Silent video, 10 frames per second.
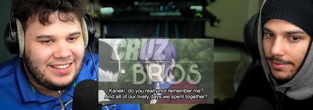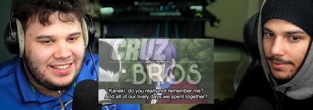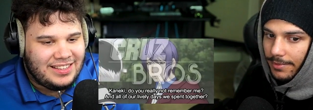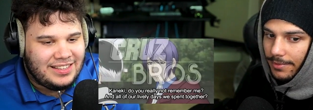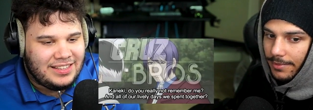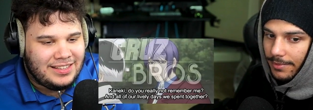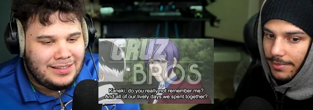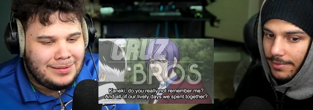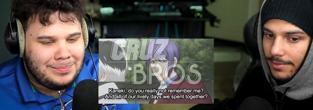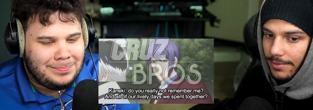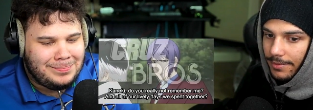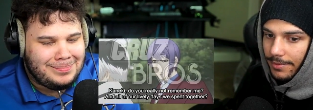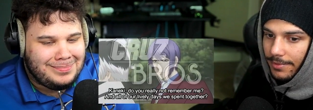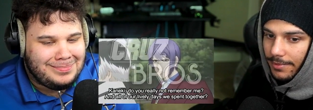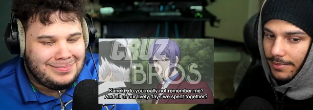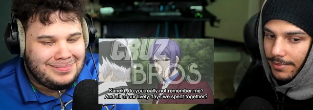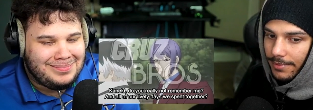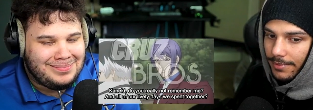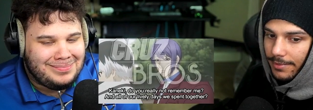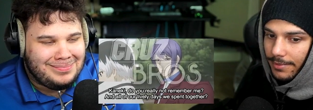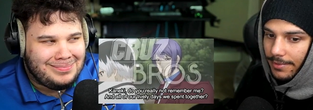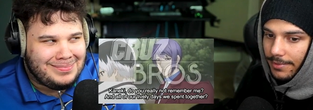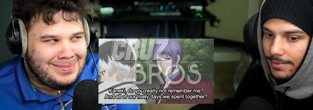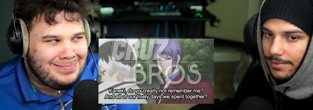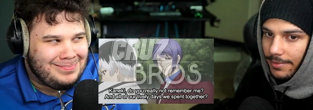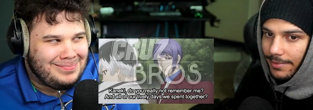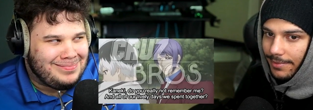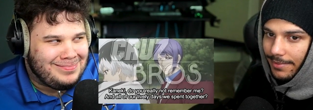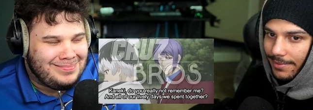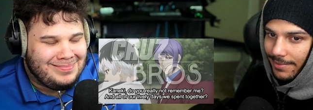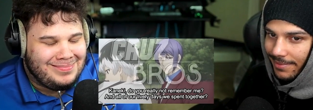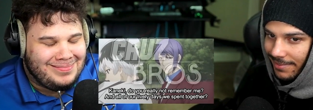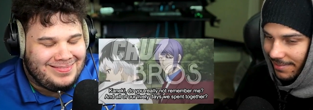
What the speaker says: (silence)